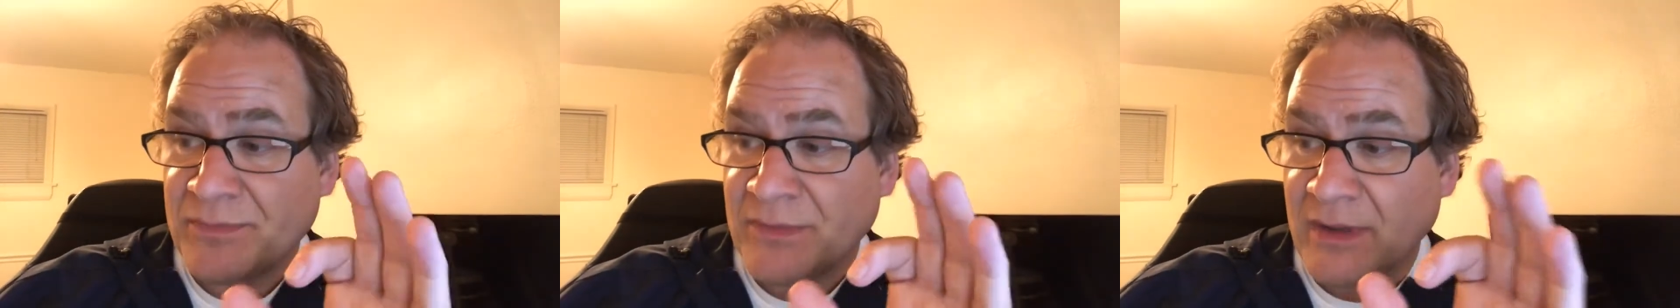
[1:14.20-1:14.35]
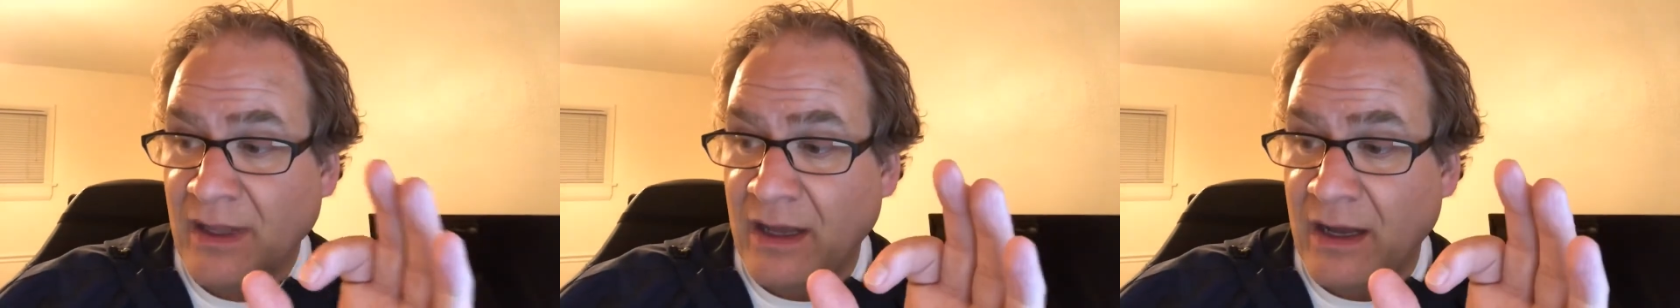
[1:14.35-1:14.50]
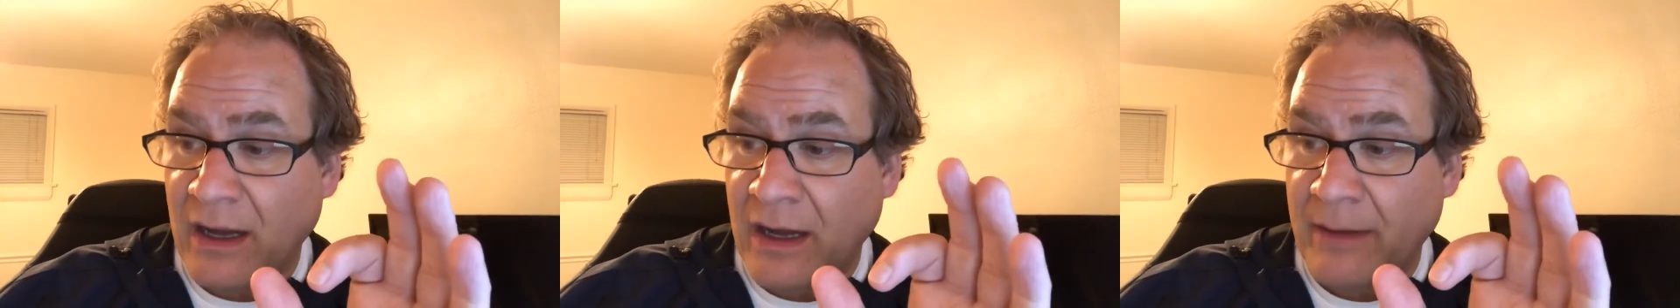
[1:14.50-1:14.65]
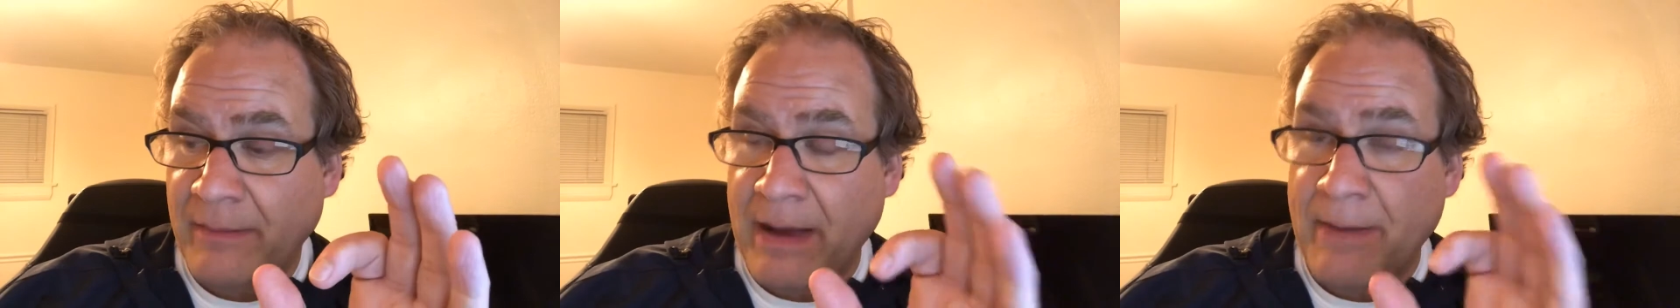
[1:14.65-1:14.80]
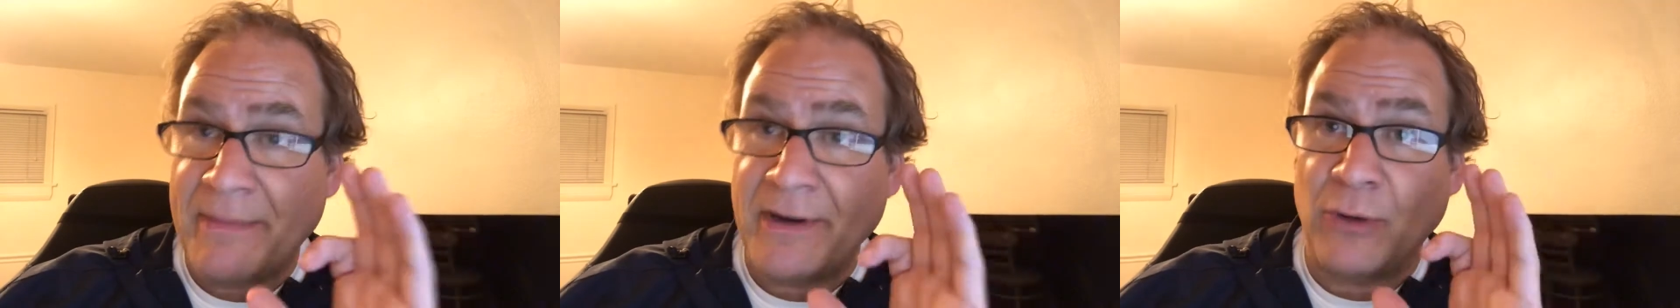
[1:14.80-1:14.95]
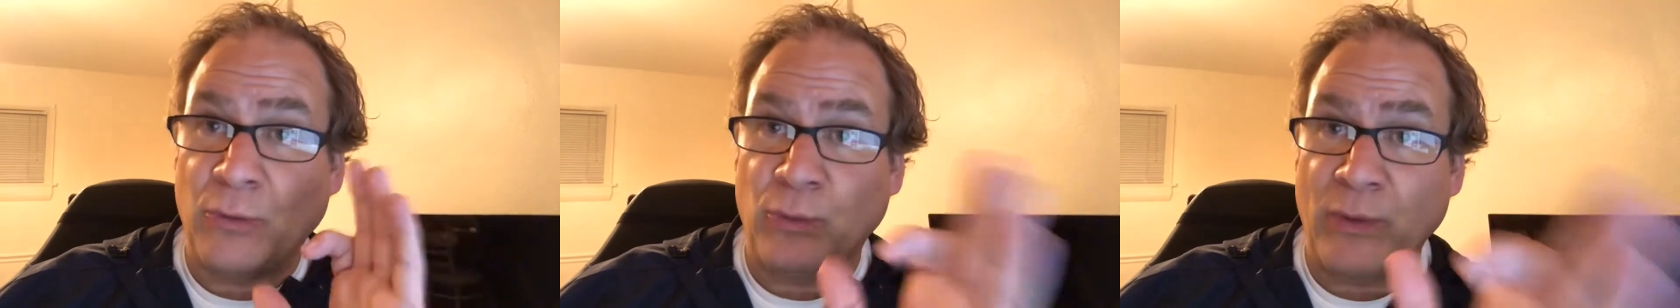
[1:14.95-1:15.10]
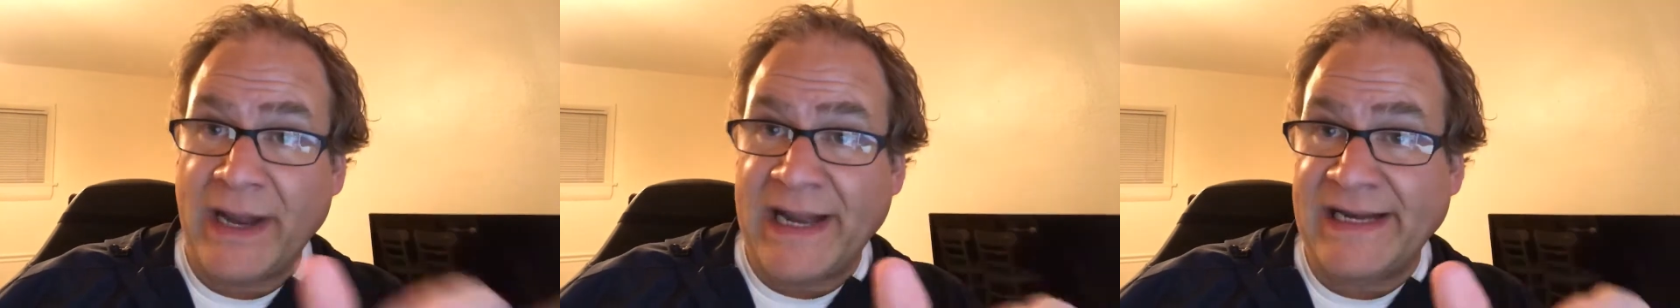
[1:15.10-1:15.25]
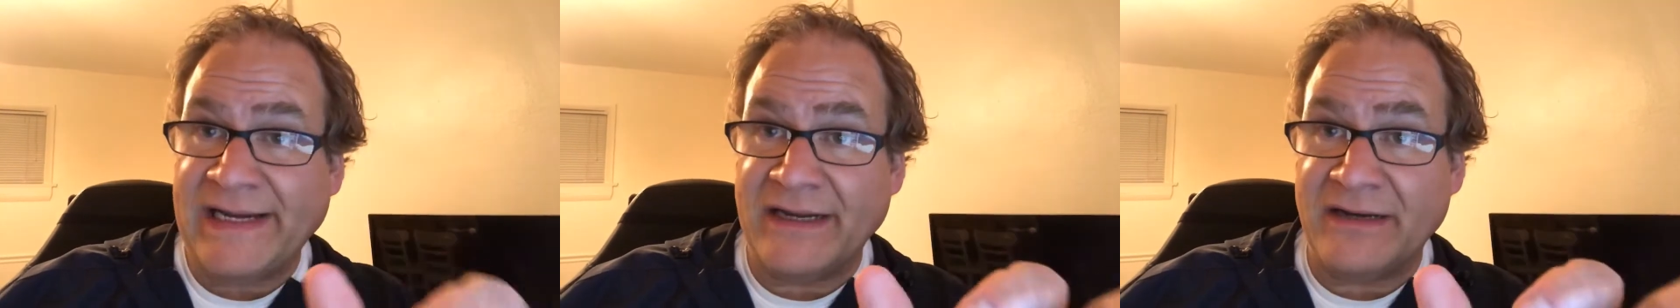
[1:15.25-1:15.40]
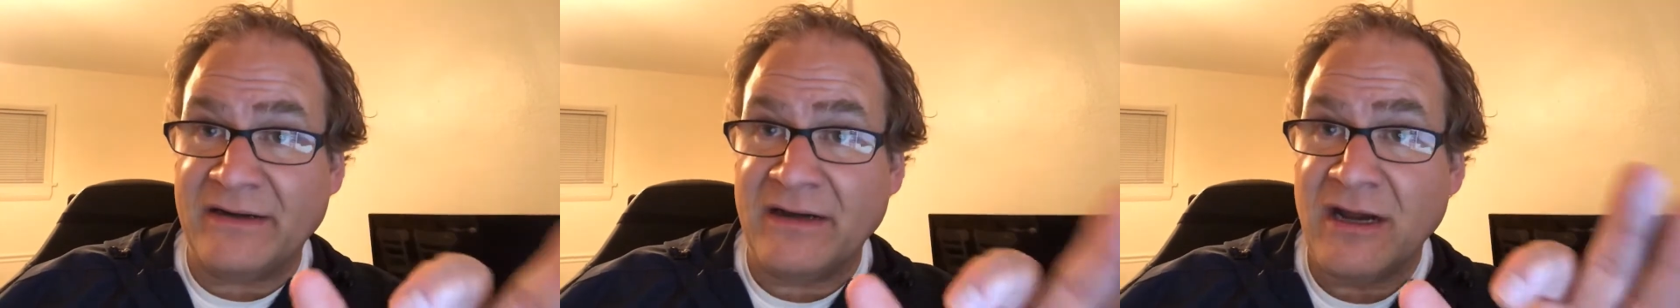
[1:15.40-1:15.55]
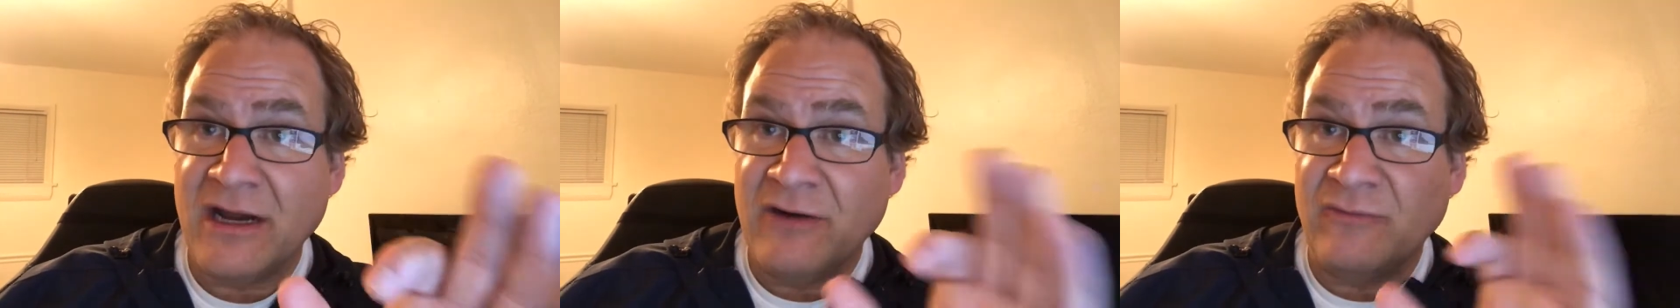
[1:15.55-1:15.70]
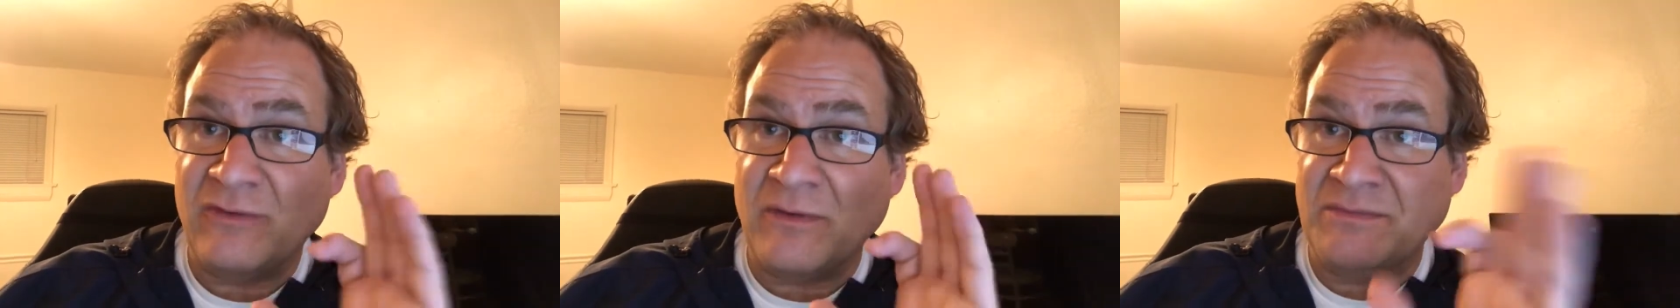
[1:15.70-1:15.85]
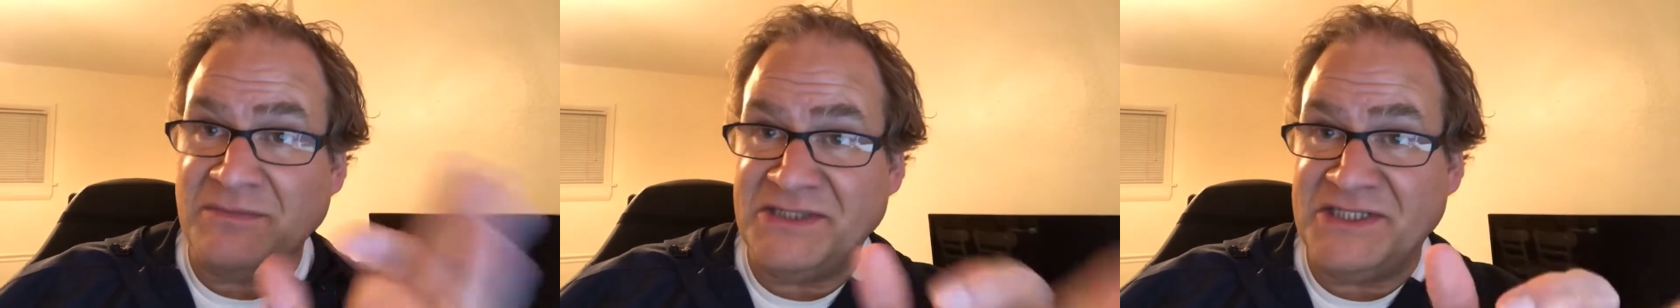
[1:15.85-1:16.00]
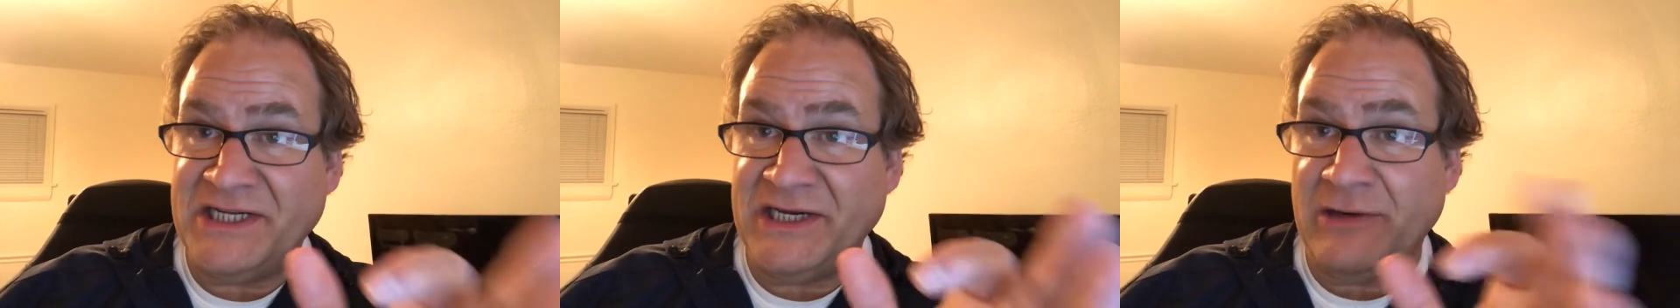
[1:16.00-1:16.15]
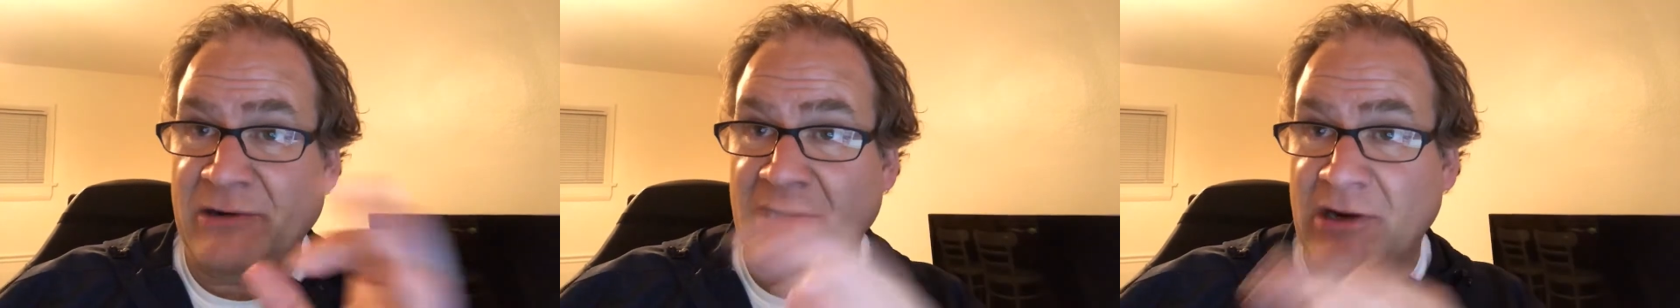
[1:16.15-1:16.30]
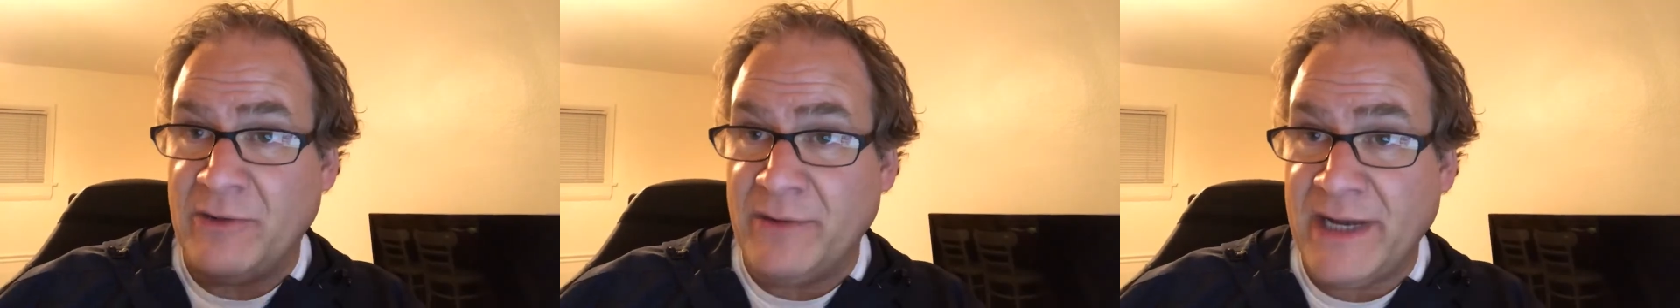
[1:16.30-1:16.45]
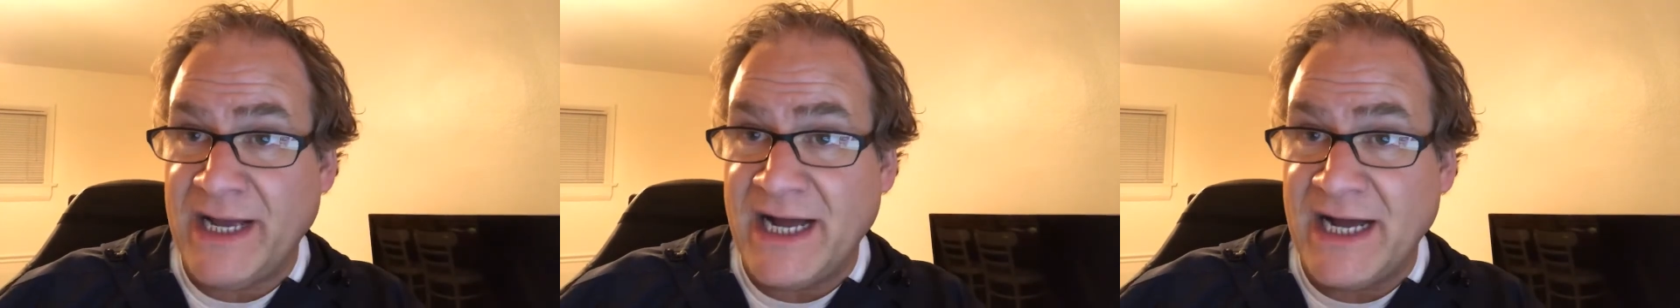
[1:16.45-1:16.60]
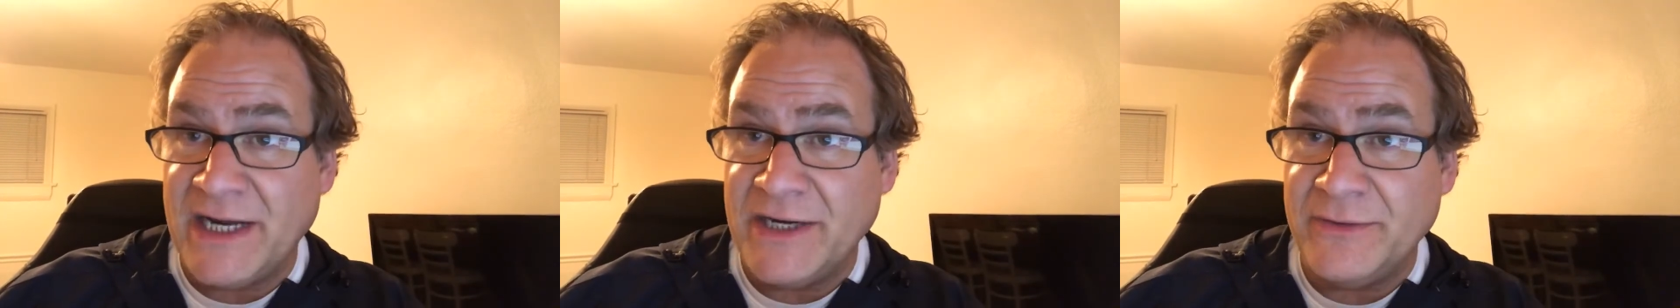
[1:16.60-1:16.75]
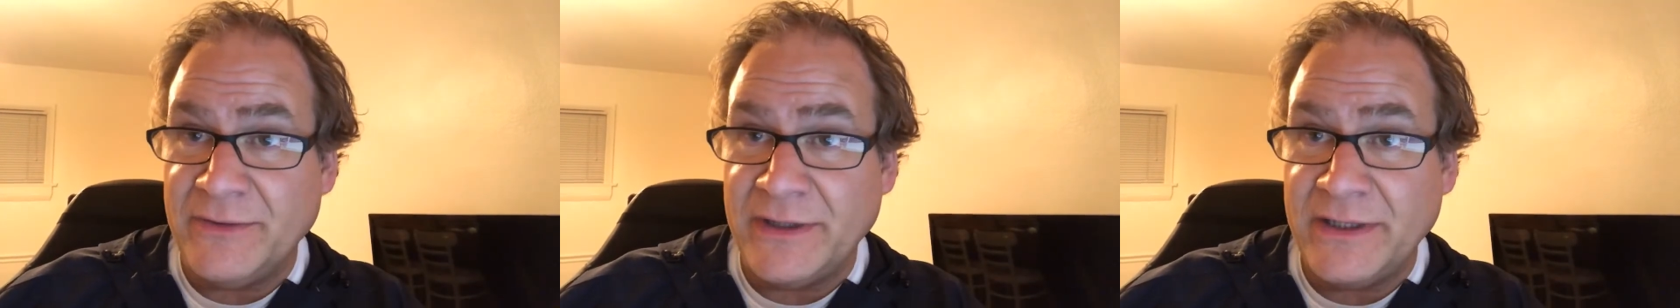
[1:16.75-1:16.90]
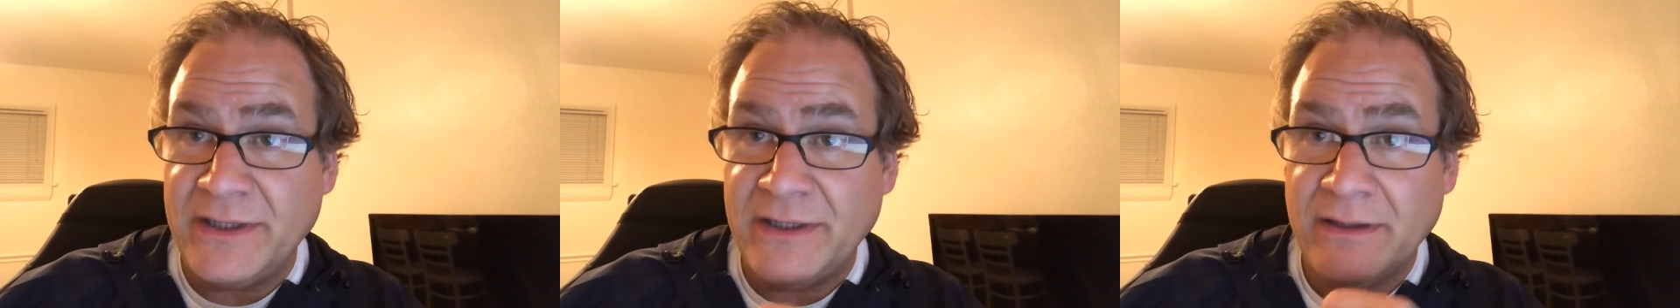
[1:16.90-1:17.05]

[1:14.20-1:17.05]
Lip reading: I'm going to rate it from 0 to 100,